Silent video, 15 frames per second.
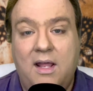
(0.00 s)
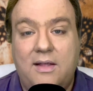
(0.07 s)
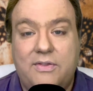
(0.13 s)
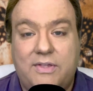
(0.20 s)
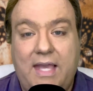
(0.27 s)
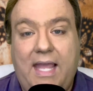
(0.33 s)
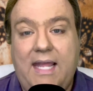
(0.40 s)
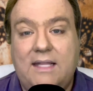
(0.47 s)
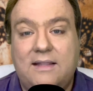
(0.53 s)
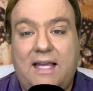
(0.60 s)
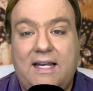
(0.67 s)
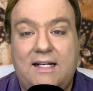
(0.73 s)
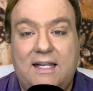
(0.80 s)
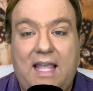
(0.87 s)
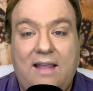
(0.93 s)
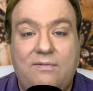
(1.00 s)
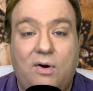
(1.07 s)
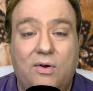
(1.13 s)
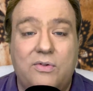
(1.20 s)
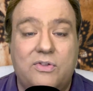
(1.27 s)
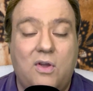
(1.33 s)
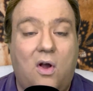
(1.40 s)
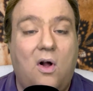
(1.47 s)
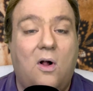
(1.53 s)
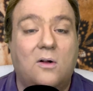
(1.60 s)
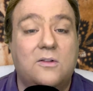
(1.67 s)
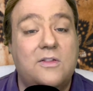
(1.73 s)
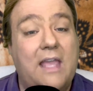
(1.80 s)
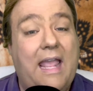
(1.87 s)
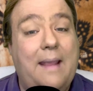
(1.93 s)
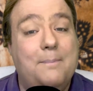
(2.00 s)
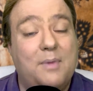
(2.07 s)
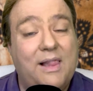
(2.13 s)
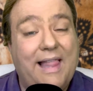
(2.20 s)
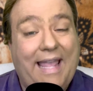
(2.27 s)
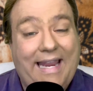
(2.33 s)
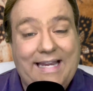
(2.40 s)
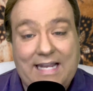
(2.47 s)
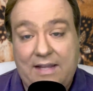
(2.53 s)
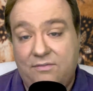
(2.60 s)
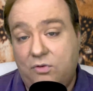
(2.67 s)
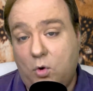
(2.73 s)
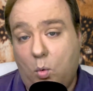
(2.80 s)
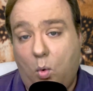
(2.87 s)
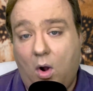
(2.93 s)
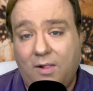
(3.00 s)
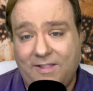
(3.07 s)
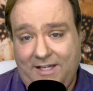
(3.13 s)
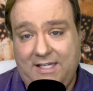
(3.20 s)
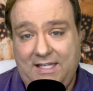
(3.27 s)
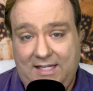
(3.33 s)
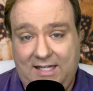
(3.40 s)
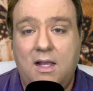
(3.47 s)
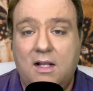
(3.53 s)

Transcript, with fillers: saying that it gave her songs a plaintive quality.